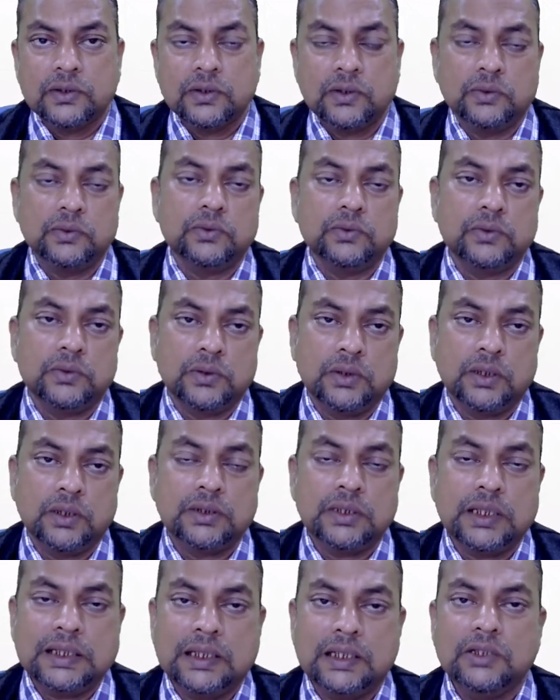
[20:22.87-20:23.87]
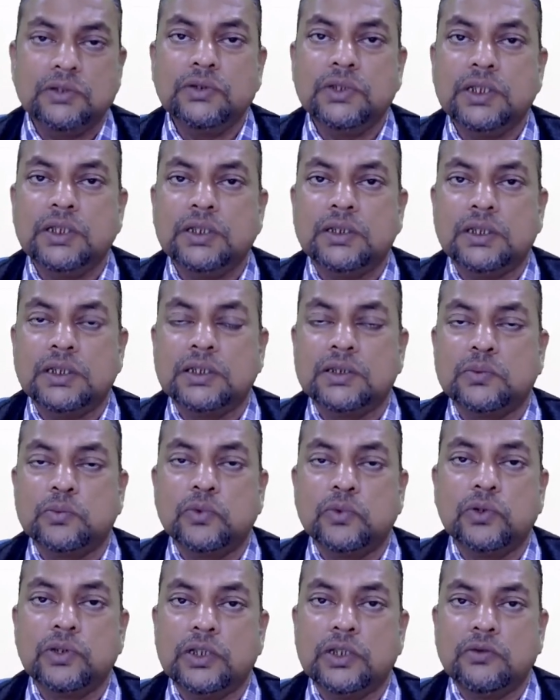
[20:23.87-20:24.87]
Does that union is
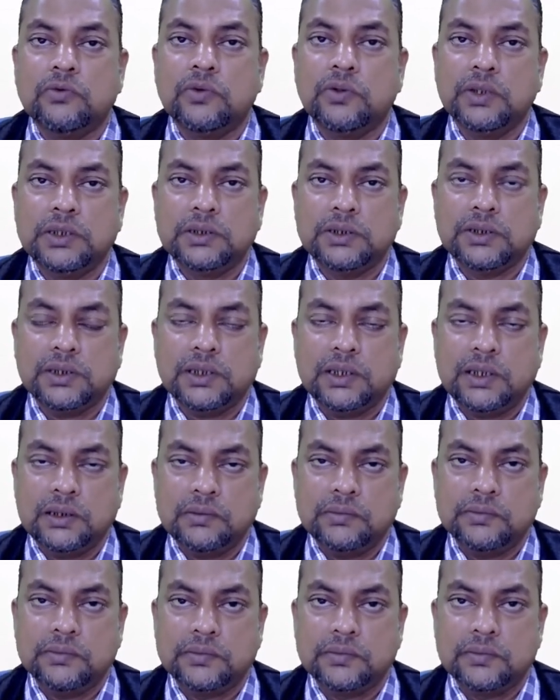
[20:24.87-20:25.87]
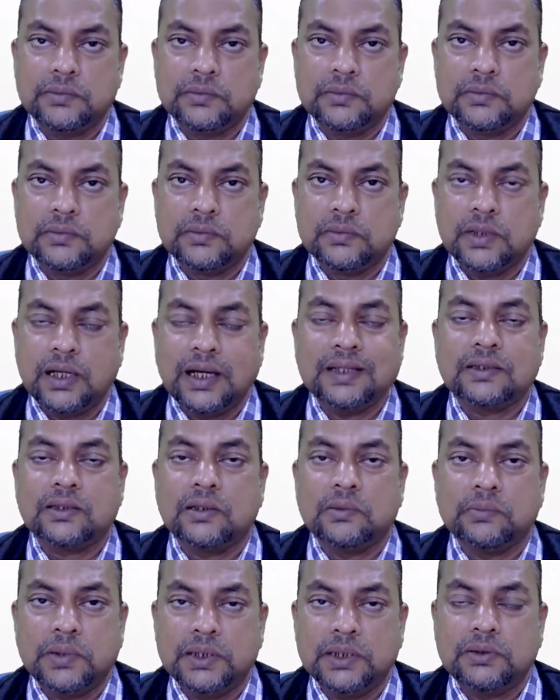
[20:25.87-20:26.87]
more influential as
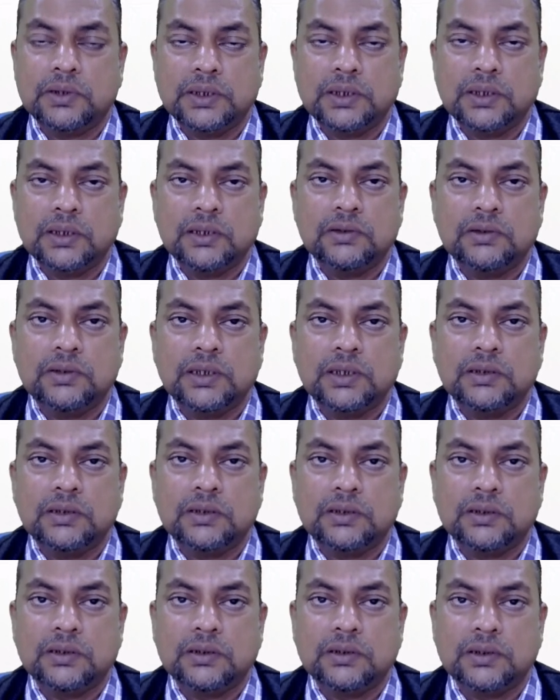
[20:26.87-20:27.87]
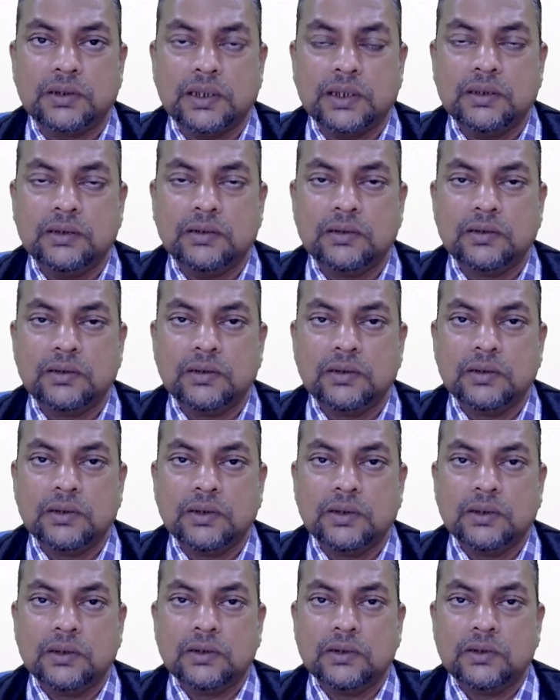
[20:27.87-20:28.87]
compared to other unions?
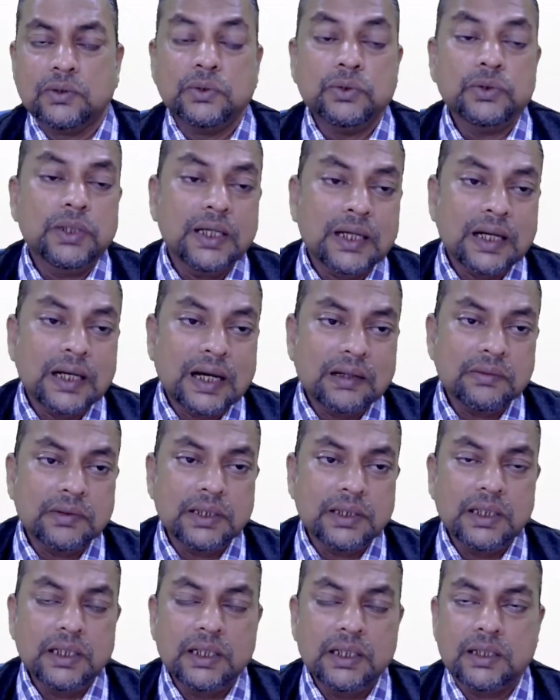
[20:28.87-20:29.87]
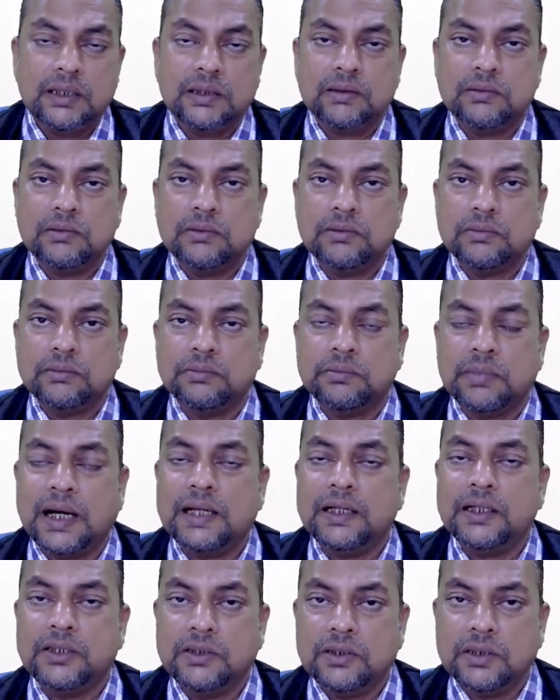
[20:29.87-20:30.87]
Do they have any
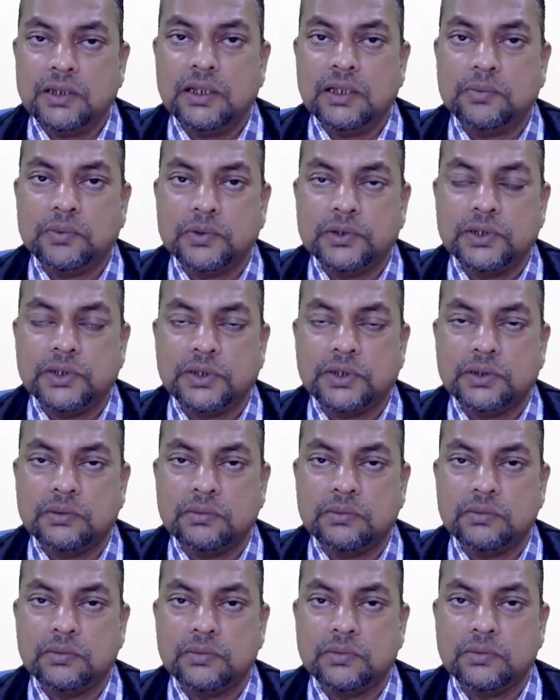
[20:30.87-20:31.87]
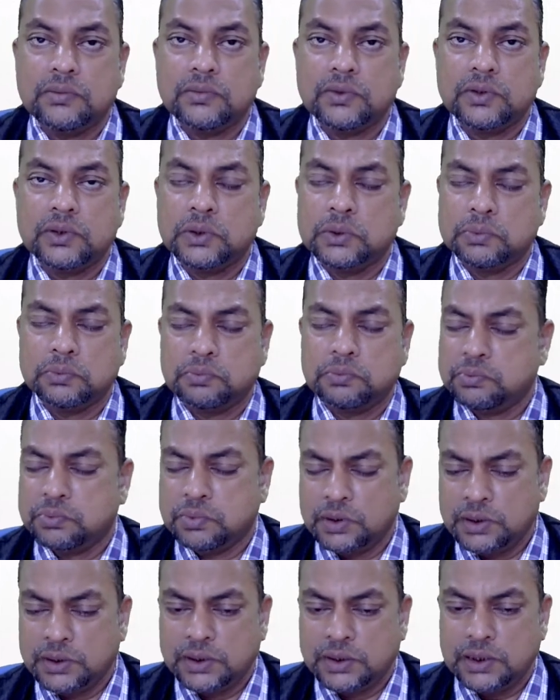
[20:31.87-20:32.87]
managerial position? So
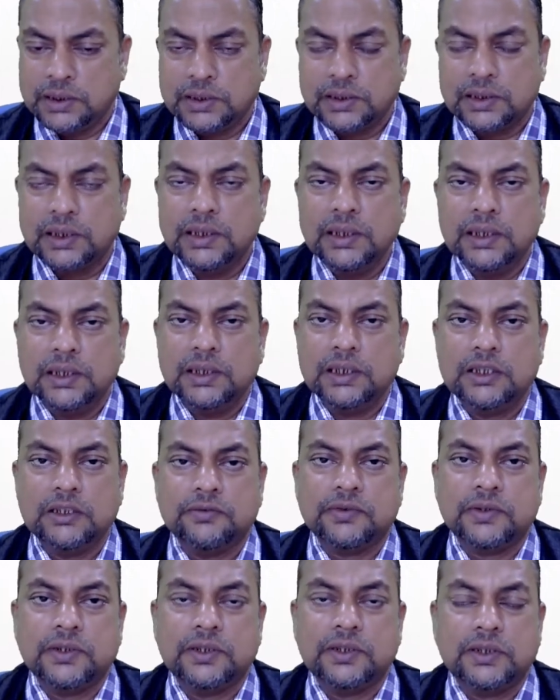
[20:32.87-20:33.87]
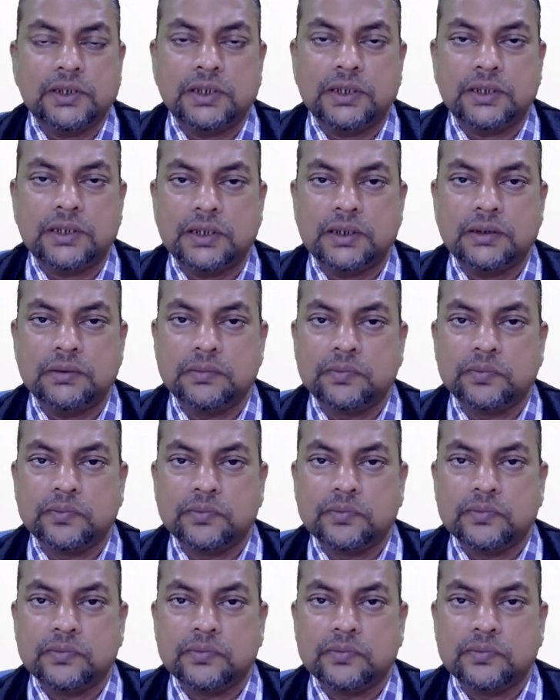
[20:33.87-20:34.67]
it's clearly differentiated.